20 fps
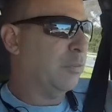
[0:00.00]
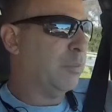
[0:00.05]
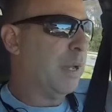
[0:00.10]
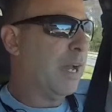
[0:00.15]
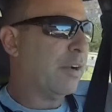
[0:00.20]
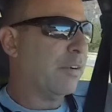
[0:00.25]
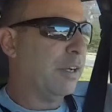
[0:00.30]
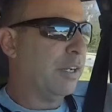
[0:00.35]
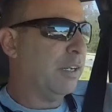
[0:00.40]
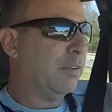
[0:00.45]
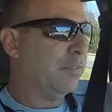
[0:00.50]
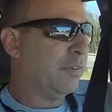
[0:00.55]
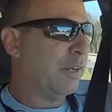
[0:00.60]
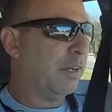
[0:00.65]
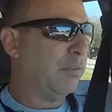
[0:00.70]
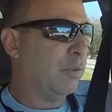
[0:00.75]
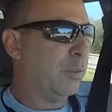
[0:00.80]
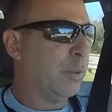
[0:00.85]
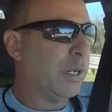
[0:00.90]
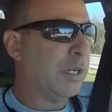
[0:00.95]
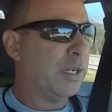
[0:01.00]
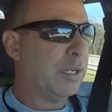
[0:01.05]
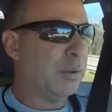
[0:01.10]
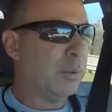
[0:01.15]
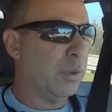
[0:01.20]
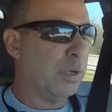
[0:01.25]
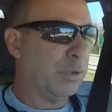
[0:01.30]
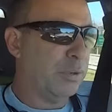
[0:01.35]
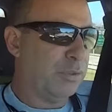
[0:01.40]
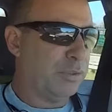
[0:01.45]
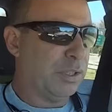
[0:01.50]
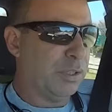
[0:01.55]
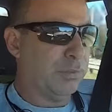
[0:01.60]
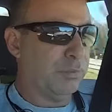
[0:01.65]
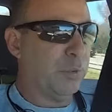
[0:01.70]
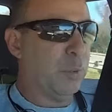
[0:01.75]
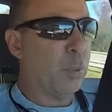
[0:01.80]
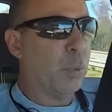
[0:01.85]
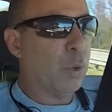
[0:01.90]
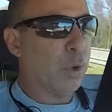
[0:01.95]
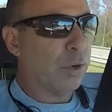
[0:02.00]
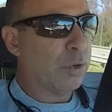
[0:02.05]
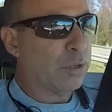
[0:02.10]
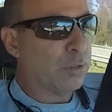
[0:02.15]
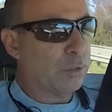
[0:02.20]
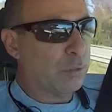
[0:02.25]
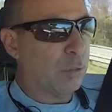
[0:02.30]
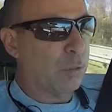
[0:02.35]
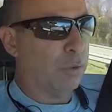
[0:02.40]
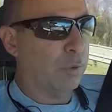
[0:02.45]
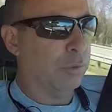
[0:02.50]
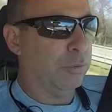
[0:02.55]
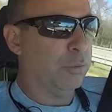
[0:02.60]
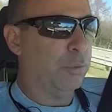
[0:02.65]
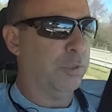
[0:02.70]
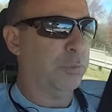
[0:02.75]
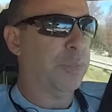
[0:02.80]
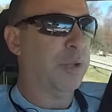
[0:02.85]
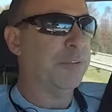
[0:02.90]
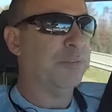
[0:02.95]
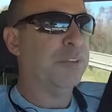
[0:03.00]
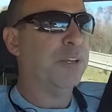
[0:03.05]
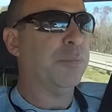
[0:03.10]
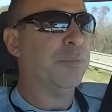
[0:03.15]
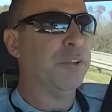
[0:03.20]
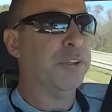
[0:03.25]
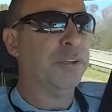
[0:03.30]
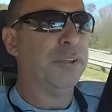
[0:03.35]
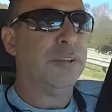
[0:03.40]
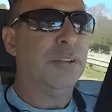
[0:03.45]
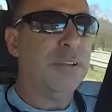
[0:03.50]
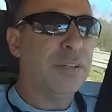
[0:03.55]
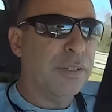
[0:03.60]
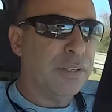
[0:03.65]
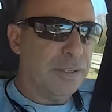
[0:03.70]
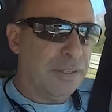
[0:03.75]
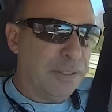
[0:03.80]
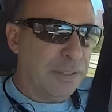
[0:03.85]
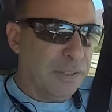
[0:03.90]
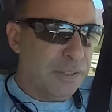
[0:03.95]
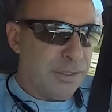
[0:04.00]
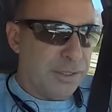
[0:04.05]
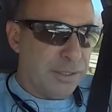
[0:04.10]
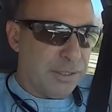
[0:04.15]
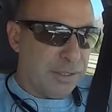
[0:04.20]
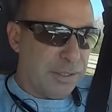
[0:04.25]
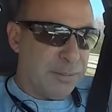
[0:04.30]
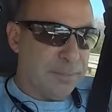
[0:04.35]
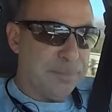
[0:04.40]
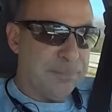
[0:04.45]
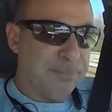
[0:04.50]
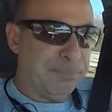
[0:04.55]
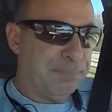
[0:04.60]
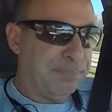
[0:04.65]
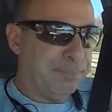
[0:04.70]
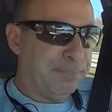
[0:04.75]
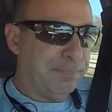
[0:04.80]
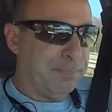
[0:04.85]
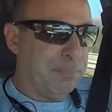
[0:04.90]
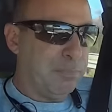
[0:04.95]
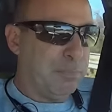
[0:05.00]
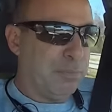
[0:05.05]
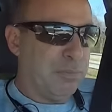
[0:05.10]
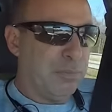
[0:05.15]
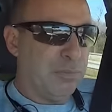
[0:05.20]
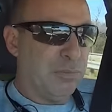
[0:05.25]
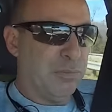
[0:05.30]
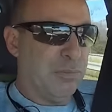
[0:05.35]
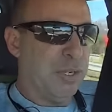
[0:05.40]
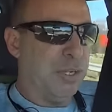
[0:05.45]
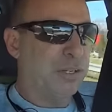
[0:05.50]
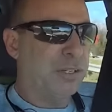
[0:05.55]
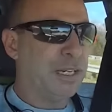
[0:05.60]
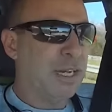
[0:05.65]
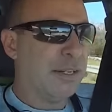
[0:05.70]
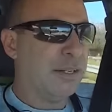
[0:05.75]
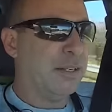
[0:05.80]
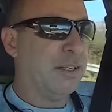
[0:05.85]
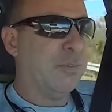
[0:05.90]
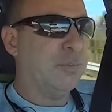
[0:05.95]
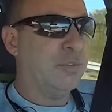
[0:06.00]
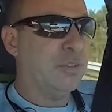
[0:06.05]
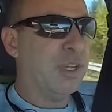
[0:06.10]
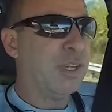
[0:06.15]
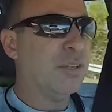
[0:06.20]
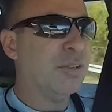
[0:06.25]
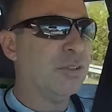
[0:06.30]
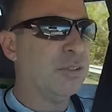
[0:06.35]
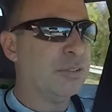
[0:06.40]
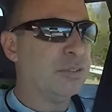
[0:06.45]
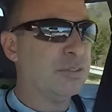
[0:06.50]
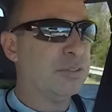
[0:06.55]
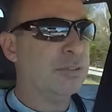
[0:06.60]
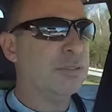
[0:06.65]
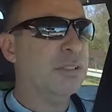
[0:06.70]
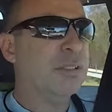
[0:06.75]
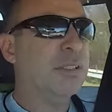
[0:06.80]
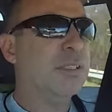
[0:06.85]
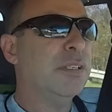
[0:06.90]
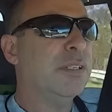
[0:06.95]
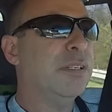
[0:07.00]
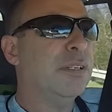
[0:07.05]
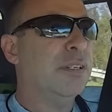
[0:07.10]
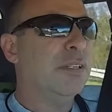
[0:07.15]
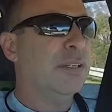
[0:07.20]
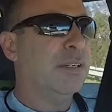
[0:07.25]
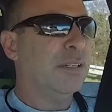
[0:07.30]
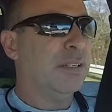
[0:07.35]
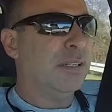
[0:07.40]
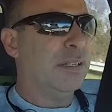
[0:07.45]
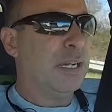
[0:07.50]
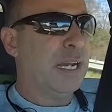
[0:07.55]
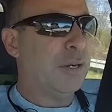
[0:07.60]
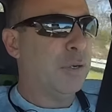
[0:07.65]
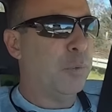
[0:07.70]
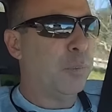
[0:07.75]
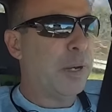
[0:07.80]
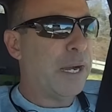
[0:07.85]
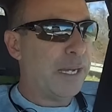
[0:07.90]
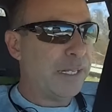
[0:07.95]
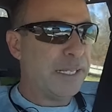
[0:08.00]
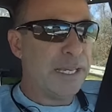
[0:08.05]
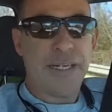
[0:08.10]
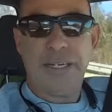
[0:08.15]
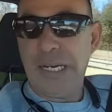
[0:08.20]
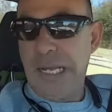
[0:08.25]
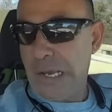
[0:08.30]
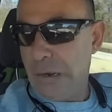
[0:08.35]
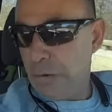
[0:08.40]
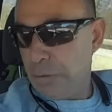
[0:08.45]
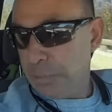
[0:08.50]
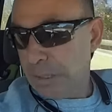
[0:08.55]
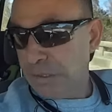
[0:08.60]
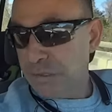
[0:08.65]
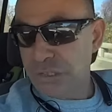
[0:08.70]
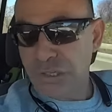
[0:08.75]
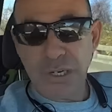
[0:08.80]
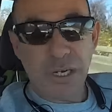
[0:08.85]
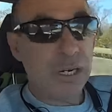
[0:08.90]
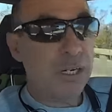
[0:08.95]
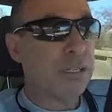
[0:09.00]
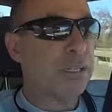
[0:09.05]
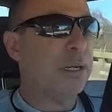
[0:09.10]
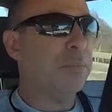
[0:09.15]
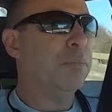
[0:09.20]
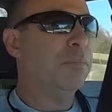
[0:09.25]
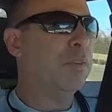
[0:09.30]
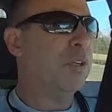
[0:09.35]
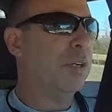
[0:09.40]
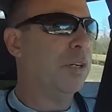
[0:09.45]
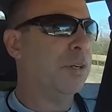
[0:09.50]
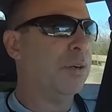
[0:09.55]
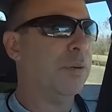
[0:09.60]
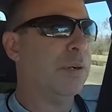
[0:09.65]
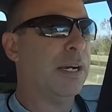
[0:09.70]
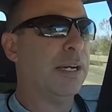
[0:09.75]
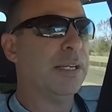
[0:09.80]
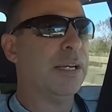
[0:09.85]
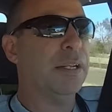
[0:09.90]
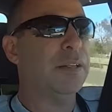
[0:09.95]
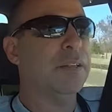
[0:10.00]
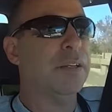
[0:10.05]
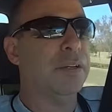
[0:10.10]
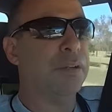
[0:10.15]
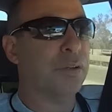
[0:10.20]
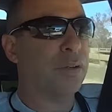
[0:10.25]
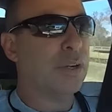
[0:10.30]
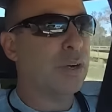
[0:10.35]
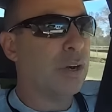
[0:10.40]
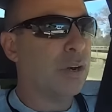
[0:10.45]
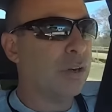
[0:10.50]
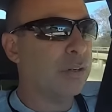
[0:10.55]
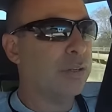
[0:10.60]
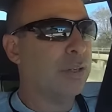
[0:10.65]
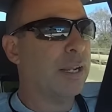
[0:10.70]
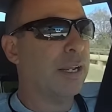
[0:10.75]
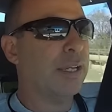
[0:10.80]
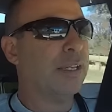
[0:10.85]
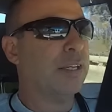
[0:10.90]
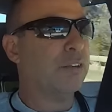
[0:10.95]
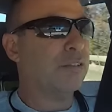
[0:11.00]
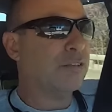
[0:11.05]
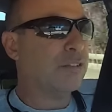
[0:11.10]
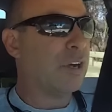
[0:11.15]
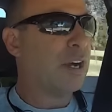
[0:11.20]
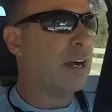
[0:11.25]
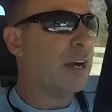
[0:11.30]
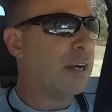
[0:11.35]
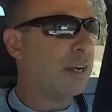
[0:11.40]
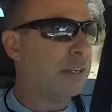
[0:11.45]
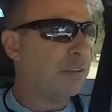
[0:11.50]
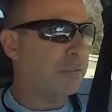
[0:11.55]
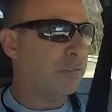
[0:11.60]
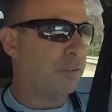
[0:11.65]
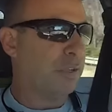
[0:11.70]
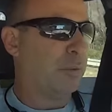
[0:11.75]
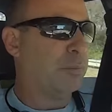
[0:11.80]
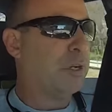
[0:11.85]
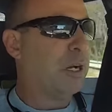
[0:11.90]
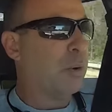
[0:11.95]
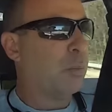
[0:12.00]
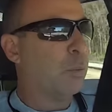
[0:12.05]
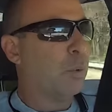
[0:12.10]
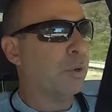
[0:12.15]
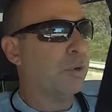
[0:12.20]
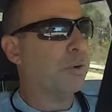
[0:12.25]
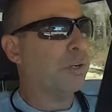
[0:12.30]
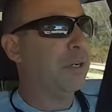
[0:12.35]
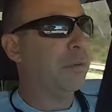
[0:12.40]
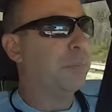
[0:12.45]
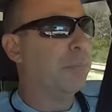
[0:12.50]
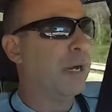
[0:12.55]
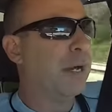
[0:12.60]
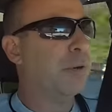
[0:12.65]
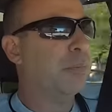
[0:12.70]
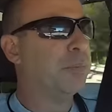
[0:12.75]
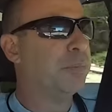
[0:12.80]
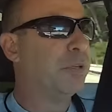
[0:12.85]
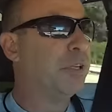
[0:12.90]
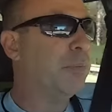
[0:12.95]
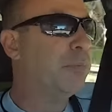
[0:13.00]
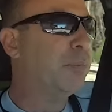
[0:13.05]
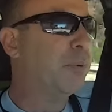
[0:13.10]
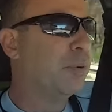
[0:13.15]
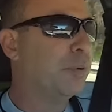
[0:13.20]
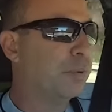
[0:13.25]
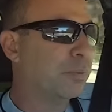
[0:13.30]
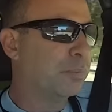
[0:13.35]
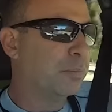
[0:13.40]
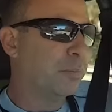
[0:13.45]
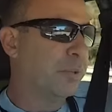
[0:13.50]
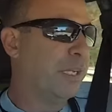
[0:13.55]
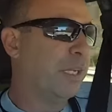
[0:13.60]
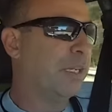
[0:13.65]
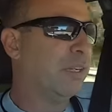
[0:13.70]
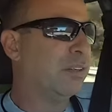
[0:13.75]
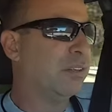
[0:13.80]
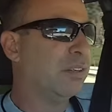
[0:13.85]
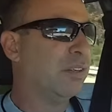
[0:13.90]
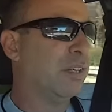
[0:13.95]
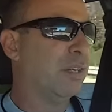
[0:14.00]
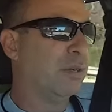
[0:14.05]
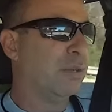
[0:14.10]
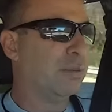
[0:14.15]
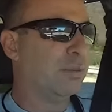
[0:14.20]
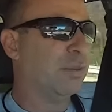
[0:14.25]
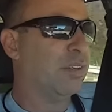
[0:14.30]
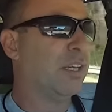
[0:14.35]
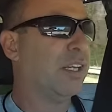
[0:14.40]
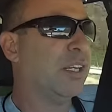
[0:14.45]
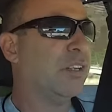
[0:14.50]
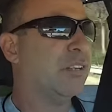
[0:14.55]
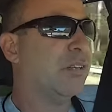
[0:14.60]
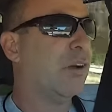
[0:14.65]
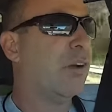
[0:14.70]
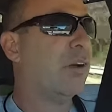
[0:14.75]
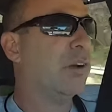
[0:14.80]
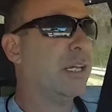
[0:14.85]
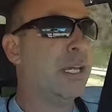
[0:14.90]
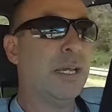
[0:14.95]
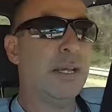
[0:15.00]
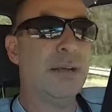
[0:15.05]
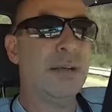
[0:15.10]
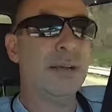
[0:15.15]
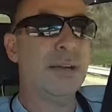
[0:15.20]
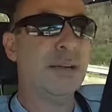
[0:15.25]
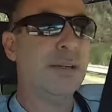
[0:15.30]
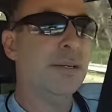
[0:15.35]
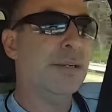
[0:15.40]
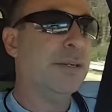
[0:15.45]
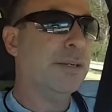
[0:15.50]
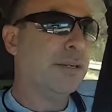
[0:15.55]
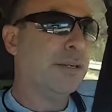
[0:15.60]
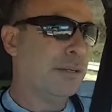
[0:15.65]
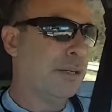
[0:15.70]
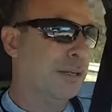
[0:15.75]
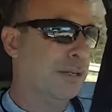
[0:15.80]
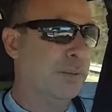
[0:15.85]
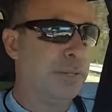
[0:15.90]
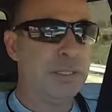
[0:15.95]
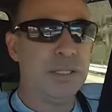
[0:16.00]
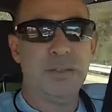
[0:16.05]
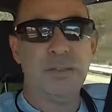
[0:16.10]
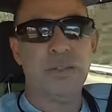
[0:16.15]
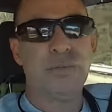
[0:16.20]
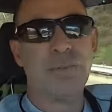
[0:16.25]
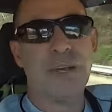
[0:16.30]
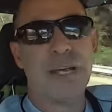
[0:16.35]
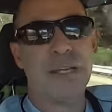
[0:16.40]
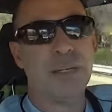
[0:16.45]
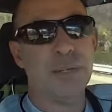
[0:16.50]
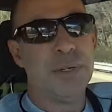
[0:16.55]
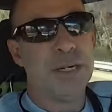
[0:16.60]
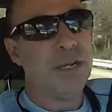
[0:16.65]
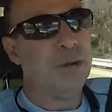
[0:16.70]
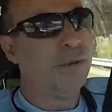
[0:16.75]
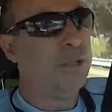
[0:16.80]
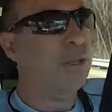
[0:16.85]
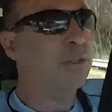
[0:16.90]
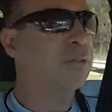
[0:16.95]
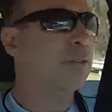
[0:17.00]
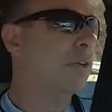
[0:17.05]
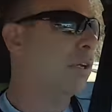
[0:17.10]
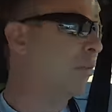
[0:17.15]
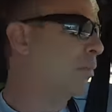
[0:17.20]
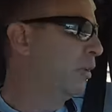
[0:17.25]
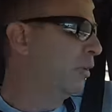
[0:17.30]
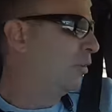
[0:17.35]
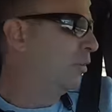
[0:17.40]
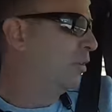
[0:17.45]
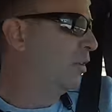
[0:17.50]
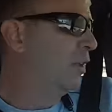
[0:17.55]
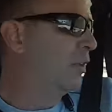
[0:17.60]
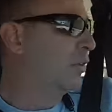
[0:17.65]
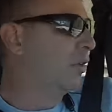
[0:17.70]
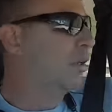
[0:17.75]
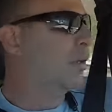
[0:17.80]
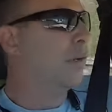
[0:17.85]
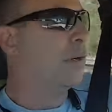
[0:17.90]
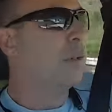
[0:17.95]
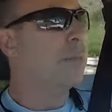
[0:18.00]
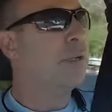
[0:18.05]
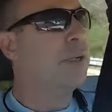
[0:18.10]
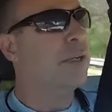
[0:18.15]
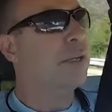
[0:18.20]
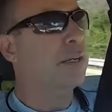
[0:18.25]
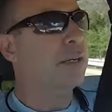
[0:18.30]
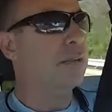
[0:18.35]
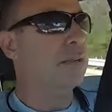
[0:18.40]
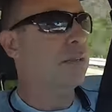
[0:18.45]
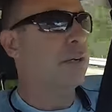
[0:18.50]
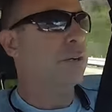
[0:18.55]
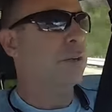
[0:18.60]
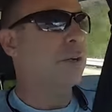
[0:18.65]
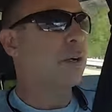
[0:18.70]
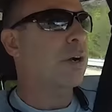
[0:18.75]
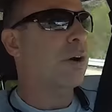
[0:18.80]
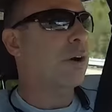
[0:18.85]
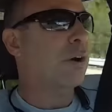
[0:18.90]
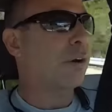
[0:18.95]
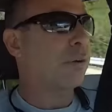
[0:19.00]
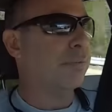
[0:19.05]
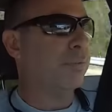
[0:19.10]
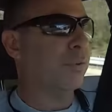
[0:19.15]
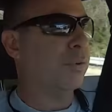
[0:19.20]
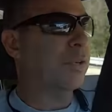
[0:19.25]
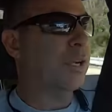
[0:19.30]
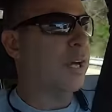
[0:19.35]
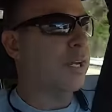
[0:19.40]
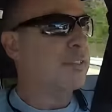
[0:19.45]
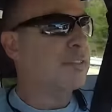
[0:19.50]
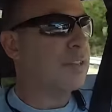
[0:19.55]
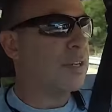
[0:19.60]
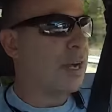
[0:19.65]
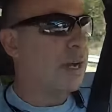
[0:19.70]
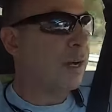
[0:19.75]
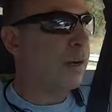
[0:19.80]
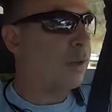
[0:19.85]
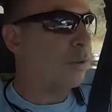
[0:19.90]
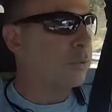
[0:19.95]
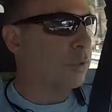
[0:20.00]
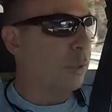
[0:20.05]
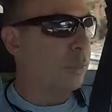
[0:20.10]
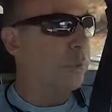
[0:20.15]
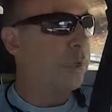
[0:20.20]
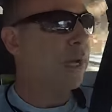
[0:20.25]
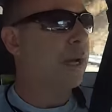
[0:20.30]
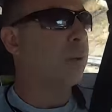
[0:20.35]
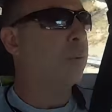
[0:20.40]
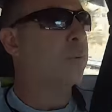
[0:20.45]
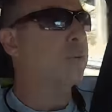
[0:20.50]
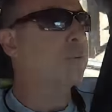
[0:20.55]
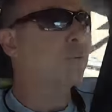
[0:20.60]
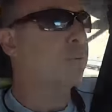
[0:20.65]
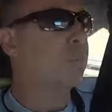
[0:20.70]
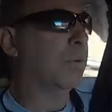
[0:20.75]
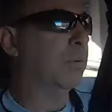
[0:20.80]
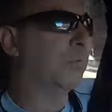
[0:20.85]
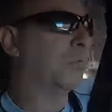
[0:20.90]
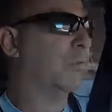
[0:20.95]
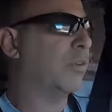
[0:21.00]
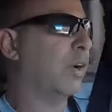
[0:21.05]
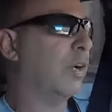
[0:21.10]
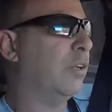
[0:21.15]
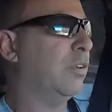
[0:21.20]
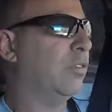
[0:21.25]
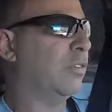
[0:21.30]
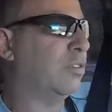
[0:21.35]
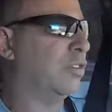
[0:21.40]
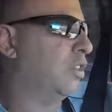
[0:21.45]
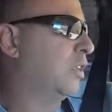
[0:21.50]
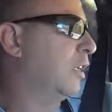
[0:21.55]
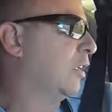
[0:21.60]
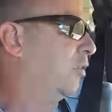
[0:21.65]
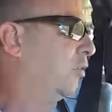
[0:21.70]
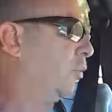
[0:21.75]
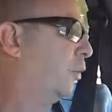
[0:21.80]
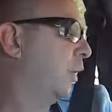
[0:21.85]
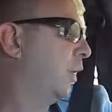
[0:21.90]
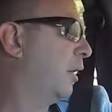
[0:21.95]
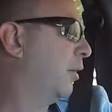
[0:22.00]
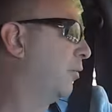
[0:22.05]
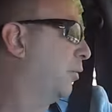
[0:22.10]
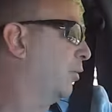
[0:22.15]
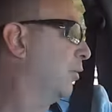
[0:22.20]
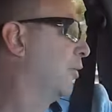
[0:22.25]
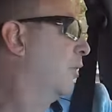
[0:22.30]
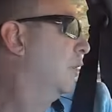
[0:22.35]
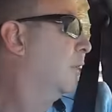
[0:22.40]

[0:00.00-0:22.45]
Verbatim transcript: I was married, if I ever went anywhere, it was either for work or it was with my family. Um, but now that I'm single, I don't mind getting hair in my truck. I, you know, I got the other car that I can drive, so I'm not worried about people being, you know, sitting in dog hair. Although I did just vacuum it out yesterday, but still, you know what I mean. I got the other car for nights out, going out with friends, chicks, whatever.